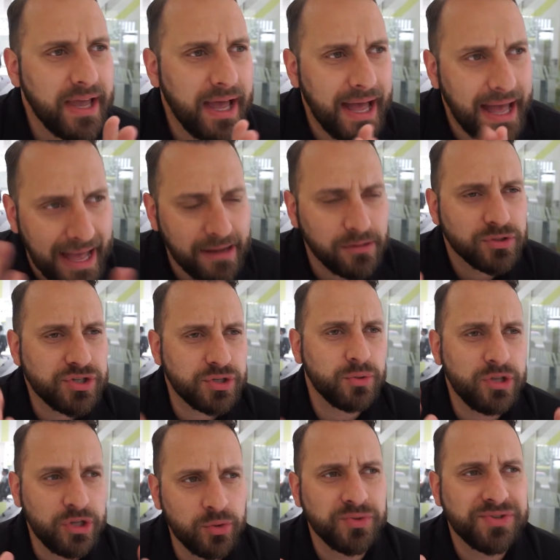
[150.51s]
how to
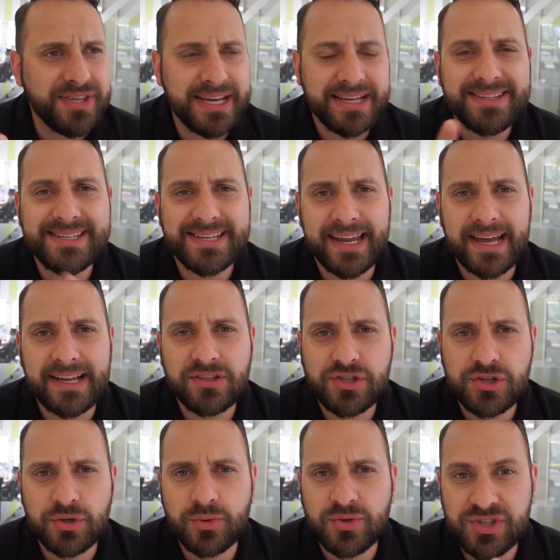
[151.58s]
use the internet
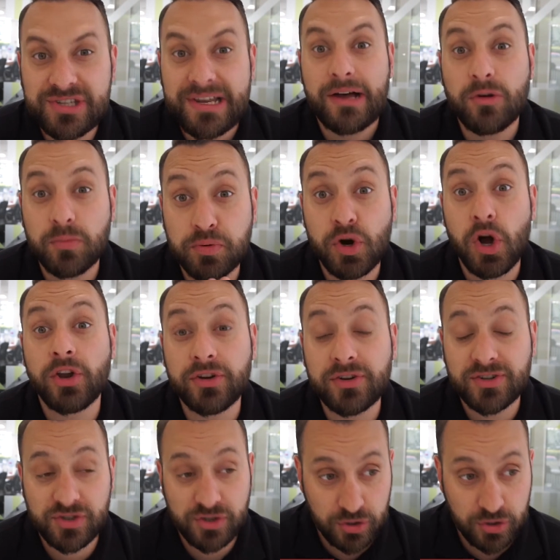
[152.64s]
to sell products,